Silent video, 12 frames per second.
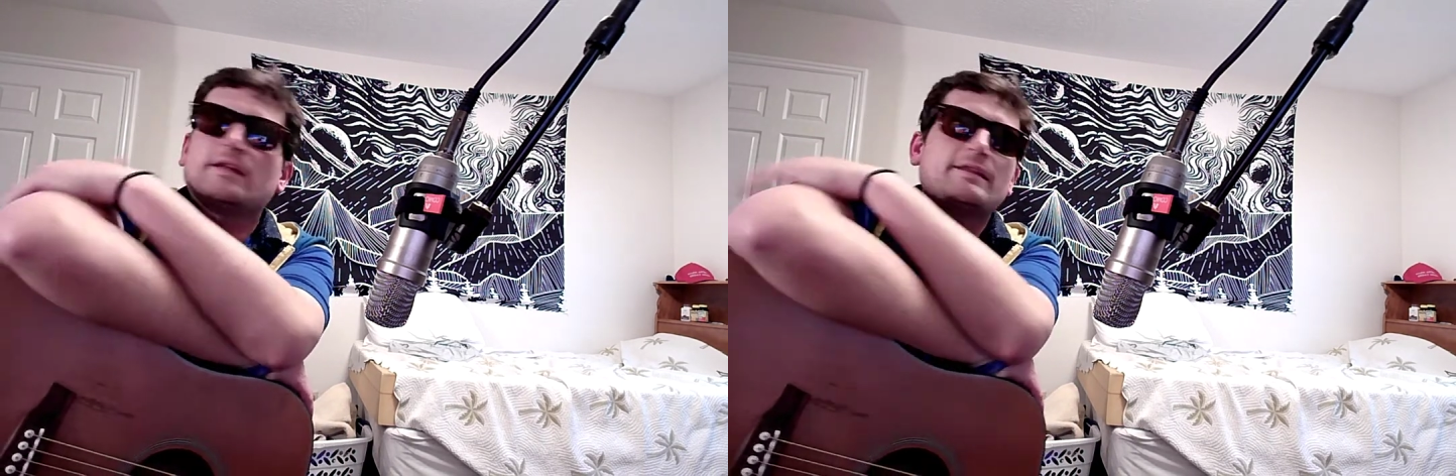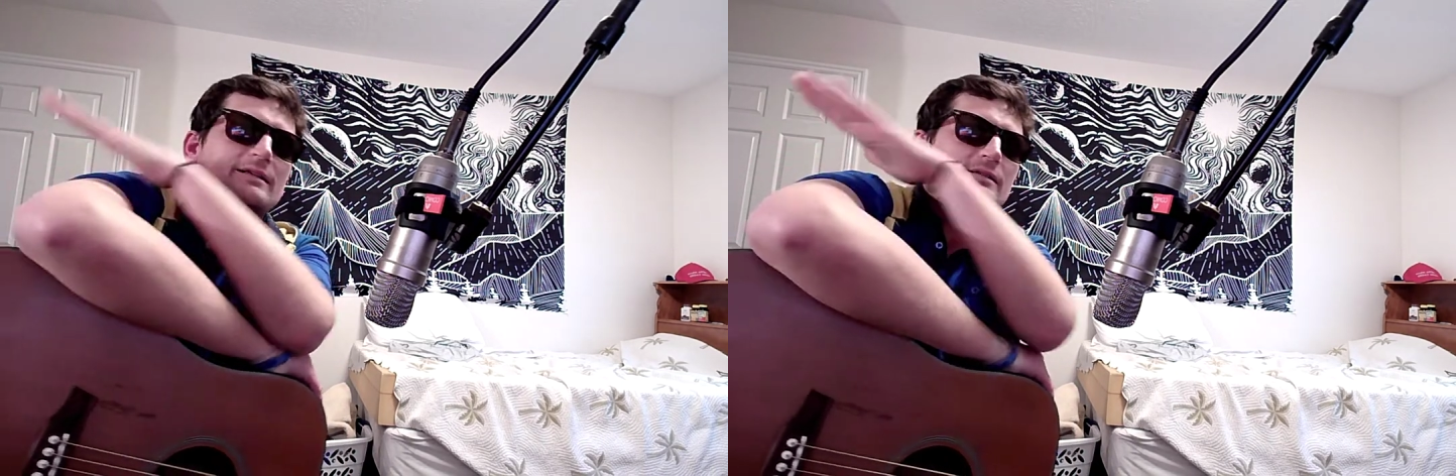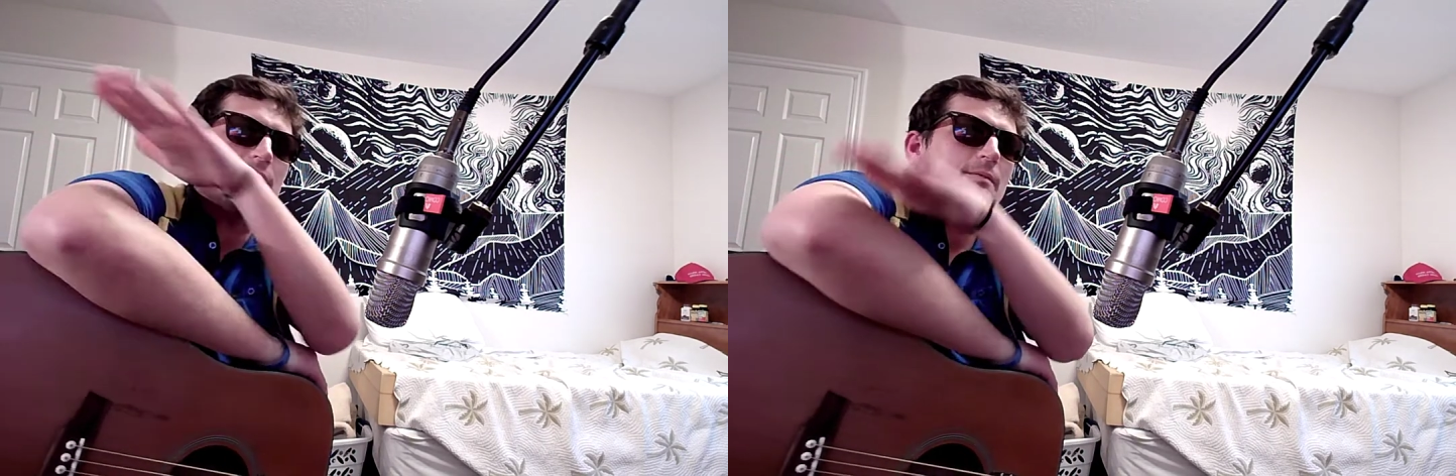
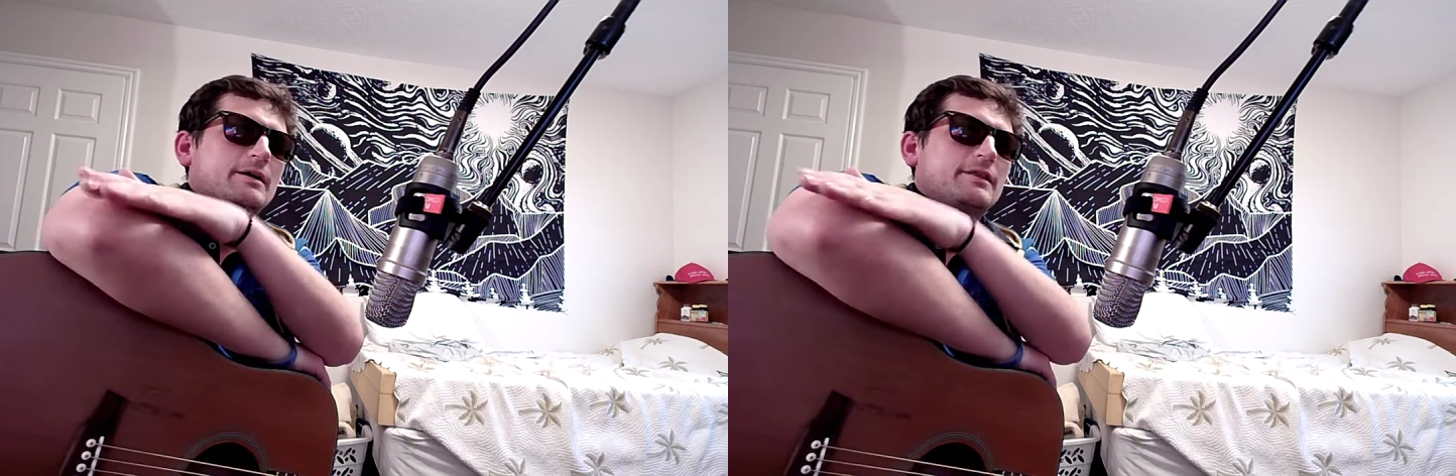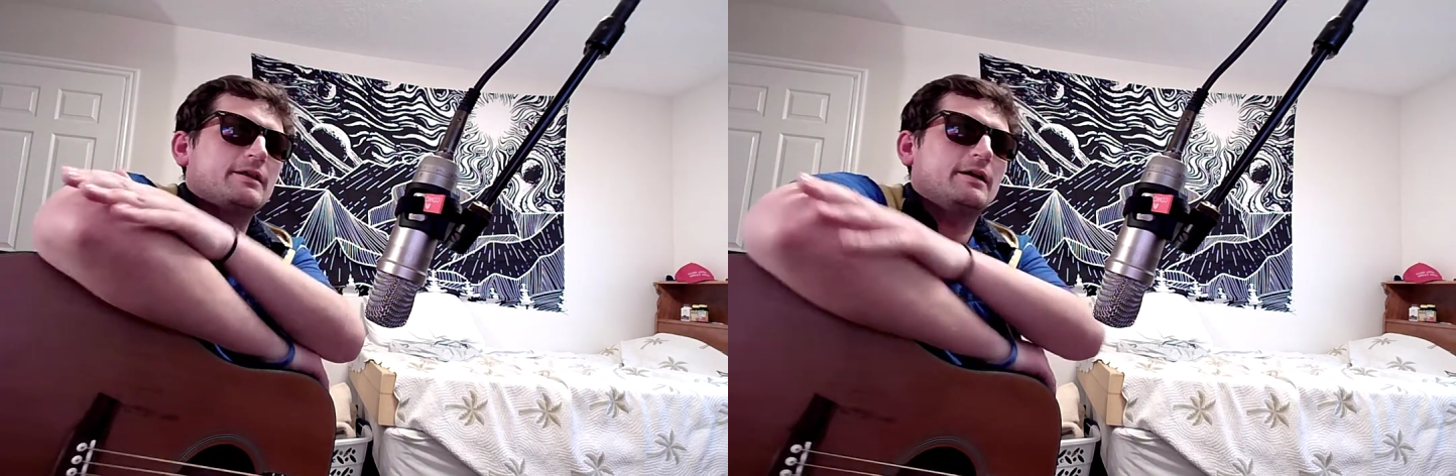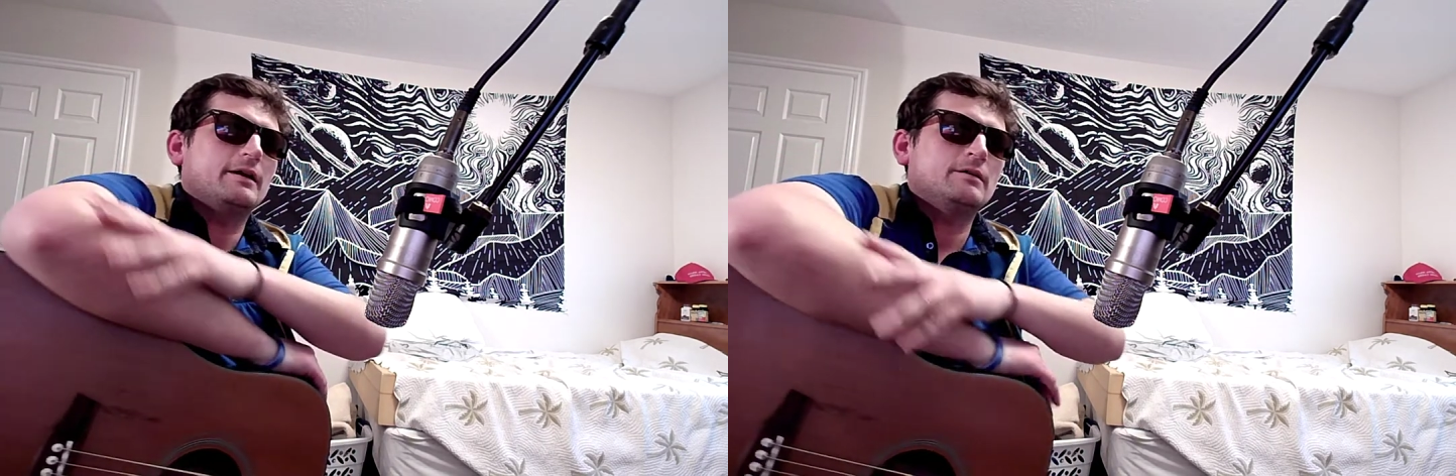that's not my
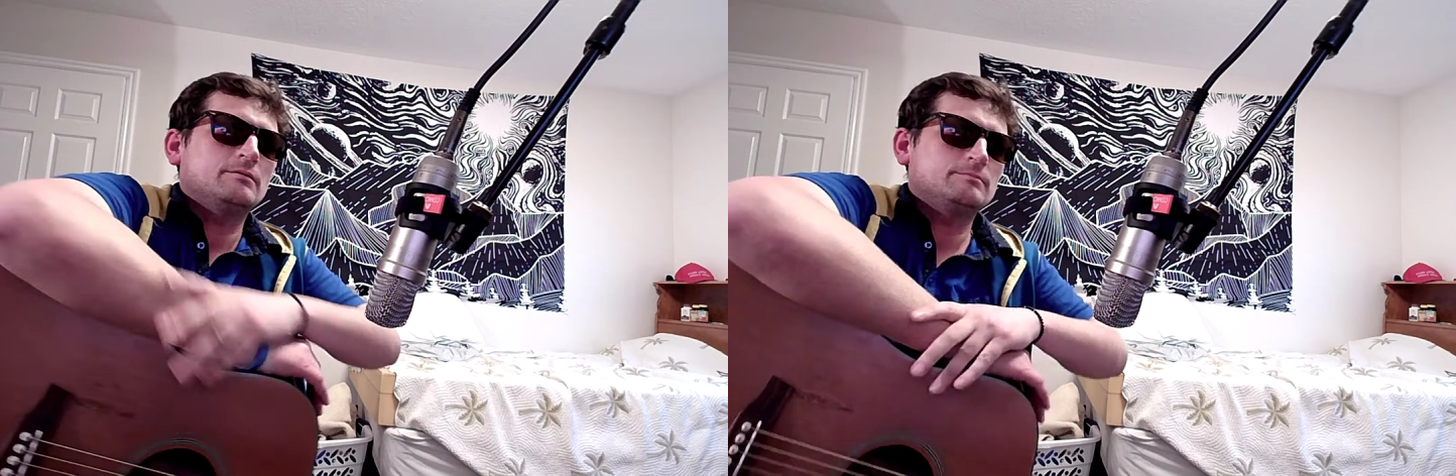thing.